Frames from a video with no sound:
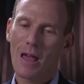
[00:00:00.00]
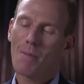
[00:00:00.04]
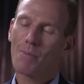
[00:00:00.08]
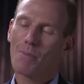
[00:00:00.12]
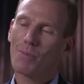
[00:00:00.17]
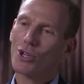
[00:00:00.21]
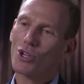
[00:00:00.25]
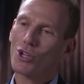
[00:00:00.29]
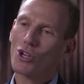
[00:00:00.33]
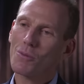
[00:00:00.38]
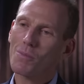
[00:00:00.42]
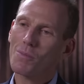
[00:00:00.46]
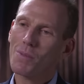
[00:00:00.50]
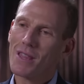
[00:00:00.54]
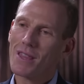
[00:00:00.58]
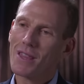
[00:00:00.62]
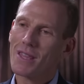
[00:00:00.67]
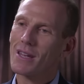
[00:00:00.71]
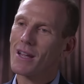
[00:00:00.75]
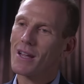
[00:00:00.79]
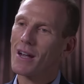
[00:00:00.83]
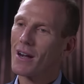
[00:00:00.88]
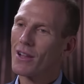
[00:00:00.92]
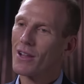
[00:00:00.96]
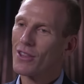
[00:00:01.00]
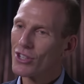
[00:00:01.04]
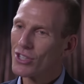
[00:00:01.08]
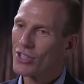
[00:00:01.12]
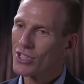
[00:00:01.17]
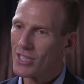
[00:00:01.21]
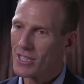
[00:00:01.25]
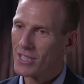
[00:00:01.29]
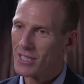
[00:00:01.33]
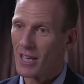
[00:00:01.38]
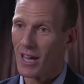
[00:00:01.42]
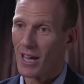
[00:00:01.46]
But it could be that other
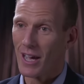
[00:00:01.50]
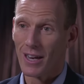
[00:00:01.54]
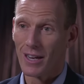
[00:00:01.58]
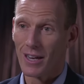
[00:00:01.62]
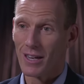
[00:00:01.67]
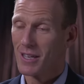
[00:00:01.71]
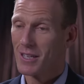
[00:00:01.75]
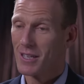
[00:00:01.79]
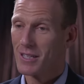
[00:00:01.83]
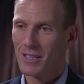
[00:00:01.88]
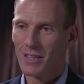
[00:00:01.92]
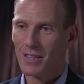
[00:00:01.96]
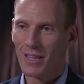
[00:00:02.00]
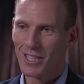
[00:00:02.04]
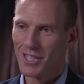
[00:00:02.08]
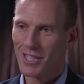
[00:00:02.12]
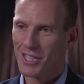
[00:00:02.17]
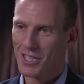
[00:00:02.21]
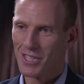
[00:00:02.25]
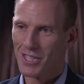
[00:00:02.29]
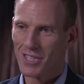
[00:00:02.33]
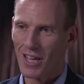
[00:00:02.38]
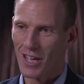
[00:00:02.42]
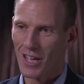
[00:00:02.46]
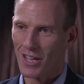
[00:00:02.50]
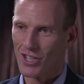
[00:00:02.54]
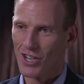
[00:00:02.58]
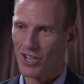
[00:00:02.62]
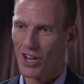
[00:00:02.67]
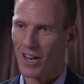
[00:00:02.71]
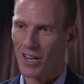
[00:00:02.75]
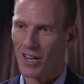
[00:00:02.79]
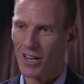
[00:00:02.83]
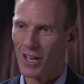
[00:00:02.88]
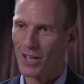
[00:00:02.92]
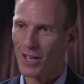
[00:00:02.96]
societies, and let's just take
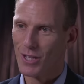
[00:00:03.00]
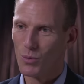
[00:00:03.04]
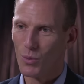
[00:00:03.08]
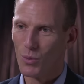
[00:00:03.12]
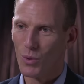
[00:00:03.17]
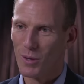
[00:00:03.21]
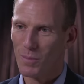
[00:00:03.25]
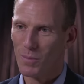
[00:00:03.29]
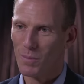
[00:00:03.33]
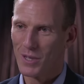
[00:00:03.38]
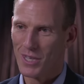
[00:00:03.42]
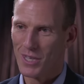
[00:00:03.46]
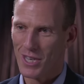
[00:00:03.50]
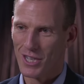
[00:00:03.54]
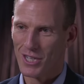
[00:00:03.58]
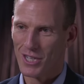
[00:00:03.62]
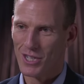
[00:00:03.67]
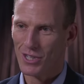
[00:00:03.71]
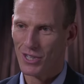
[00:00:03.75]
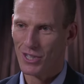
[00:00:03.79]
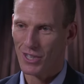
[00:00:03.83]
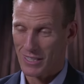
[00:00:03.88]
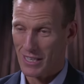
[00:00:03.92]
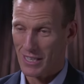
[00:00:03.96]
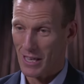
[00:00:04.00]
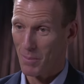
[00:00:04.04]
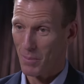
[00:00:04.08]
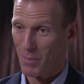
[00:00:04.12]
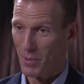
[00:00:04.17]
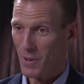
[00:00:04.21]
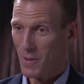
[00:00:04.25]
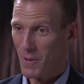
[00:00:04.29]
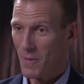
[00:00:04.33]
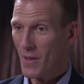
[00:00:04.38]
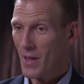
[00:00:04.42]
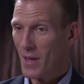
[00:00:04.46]
China as one potential
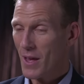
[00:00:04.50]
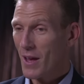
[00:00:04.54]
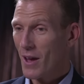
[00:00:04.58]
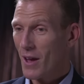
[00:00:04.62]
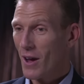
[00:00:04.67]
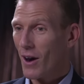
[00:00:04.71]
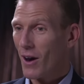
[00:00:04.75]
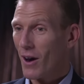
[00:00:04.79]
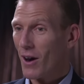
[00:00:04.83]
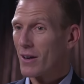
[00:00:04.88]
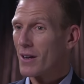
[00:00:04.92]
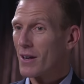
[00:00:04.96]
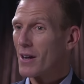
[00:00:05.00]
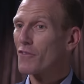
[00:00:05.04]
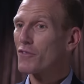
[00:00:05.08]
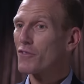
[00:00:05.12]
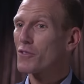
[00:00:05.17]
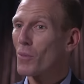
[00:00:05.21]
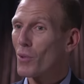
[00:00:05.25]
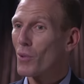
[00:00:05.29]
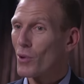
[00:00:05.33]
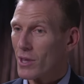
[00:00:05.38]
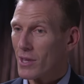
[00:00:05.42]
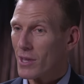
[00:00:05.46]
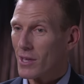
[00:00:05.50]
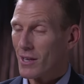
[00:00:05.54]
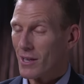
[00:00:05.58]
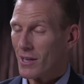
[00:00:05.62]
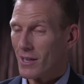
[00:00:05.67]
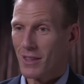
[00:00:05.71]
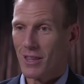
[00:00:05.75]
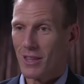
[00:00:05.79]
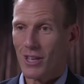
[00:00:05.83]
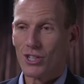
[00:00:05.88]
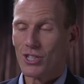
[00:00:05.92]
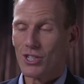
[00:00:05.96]
example, are comfortable with it.
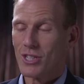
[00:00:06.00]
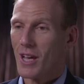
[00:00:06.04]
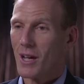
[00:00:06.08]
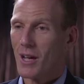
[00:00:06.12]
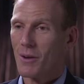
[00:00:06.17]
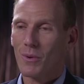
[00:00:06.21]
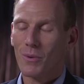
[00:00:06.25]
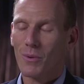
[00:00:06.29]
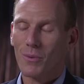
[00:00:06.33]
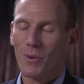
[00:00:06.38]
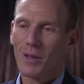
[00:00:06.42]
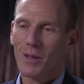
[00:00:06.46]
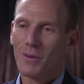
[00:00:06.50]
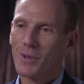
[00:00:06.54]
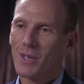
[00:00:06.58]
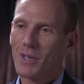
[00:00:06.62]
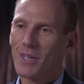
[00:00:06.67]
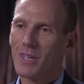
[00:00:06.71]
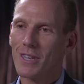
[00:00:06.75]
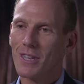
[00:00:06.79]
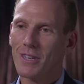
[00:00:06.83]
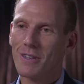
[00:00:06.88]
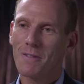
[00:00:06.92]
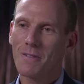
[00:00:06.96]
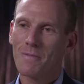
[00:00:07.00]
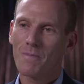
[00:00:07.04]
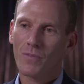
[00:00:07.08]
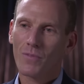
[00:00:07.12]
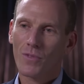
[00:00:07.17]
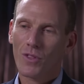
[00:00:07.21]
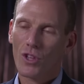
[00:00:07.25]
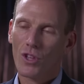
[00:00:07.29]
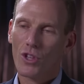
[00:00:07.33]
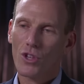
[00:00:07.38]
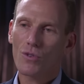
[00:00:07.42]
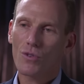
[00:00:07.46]
And they're saying, well, wait, we can
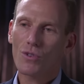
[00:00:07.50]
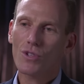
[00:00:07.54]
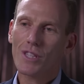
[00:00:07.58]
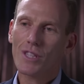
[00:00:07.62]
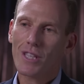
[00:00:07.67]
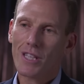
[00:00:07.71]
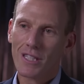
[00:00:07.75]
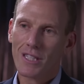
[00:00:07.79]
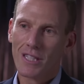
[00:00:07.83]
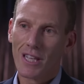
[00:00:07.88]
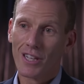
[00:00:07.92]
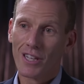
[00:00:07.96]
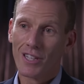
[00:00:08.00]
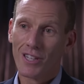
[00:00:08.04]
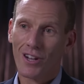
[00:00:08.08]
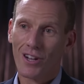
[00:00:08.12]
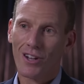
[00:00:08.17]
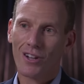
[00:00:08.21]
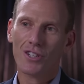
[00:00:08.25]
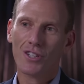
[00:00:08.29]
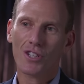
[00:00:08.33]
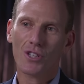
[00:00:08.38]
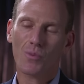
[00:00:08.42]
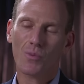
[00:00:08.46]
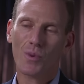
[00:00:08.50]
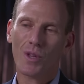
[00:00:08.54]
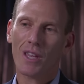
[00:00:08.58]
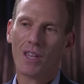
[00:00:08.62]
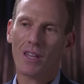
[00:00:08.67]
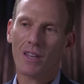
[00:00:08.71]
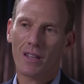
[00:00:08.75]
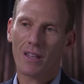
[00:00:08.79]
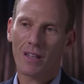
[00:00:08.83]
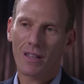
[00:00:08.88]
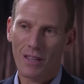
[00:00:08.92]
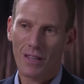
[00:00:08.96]
use these technologies, we
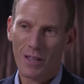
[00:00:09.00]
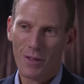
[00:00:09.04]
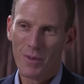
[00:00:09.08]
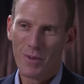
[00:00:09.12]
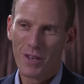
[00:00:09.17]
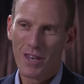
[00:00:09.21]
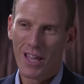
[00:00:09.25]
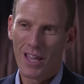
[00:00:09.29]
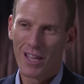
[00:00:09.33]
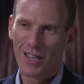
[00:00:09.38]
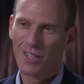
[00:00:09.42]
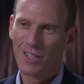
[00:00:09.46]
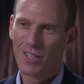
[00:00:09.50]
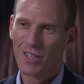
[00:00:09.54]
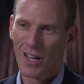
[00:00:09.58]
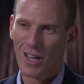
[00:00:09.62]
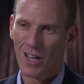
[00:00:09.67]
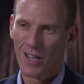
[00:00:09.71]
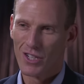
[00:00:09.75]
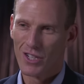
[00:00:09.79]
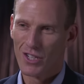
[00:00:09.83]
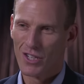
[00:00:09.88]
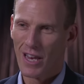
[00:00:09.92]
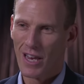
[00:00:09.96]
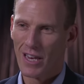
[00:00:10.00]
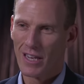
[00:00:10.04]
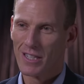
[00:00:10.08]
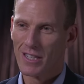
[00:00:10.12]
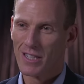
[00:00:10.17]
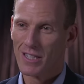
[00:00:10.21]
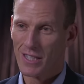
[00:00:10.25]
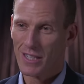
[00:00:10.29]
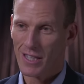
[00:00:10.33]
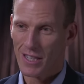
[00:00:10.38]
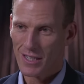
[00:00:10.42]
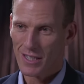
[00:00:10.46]
can eliminate genetic
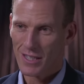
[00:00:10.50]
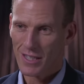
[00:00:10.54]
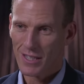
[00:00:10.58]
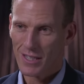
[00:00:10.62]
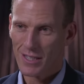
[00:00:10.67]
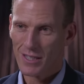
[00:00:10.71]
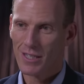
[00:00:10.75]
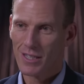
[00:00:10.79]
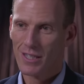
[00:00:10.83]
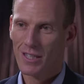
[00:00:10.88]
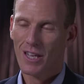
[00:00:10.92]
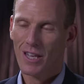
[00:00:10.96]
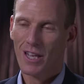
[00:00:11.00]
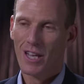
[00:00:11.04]
diseases,